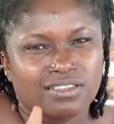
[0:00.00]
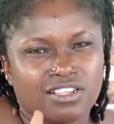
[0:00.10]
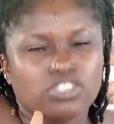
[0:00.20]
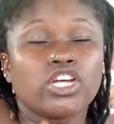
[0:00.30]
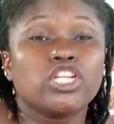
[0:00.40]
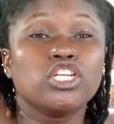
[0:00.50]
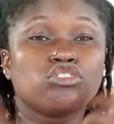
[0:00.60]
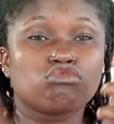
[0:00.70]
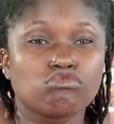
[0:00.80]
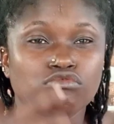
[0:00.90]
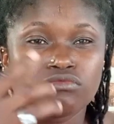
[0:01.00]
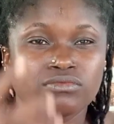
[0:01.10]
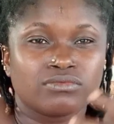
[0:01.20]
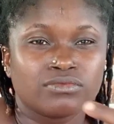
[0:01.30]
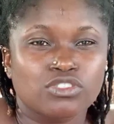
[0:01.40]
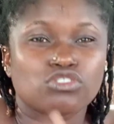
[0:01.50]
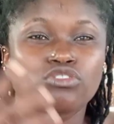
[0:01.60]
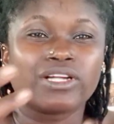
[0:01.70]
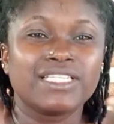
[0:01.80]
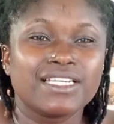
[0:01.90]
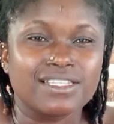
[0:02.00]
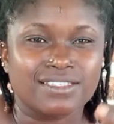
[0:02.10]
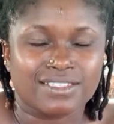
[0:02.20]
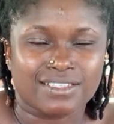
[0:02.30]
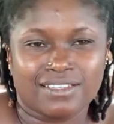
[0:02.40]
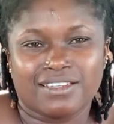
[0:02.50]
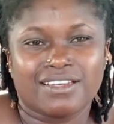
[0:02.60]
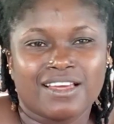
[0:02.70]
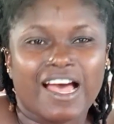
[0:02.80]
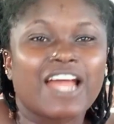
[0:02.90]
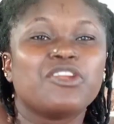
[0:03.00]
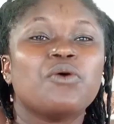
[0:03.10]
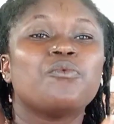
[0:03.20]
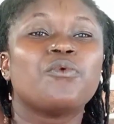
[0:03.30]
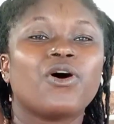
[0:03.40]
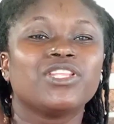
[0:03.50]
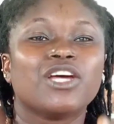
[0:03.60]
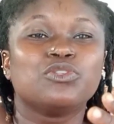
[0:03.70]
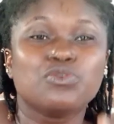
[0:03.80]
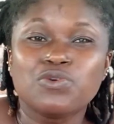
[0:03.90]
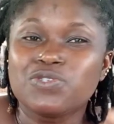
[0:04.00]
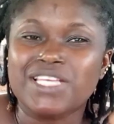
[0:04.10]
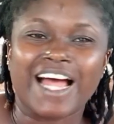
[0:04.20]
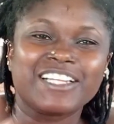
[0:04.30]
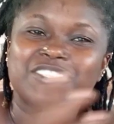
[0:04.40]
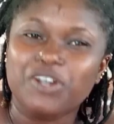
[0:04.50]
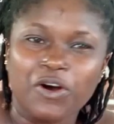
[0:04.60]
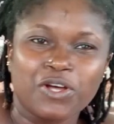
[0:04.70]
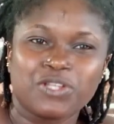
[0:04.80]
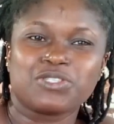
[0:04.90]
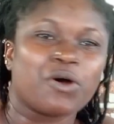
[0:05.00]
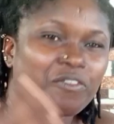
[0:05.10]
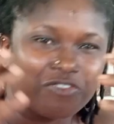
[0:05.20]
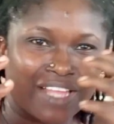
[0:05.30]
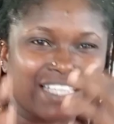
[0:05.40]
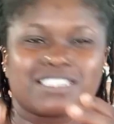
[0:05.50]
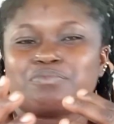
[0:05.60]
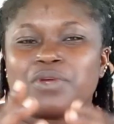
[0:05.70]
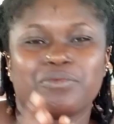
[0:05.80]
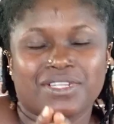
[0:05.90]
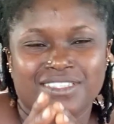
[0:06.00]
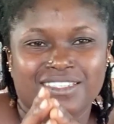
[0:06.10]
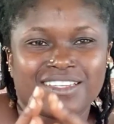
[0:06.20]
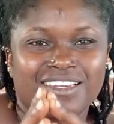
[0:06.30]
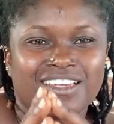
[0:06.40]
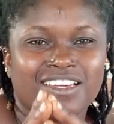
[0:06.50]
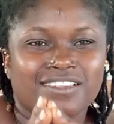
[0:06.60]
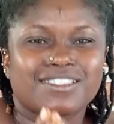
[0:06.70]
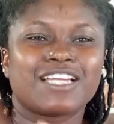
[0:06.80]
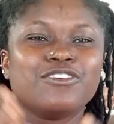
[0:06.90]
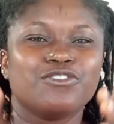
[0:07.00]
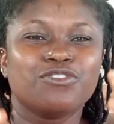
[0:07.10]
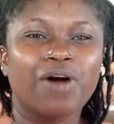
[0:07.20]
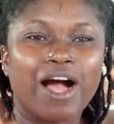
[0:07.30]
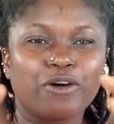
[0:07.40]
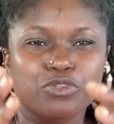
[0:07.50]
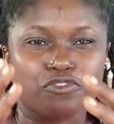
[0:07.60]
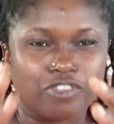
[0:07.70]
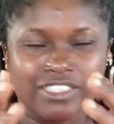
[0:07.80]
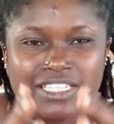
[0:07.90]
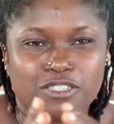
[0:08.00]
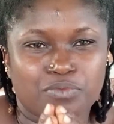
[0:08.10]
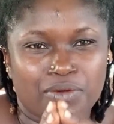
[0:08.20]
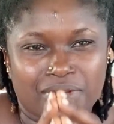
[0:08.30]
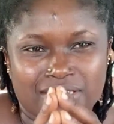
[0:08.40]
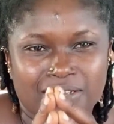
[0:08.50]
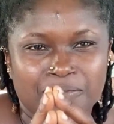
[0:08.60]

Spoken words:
So you need to study it and know what the do's and don'ts of that spirit, so that you know how to follow the spirit.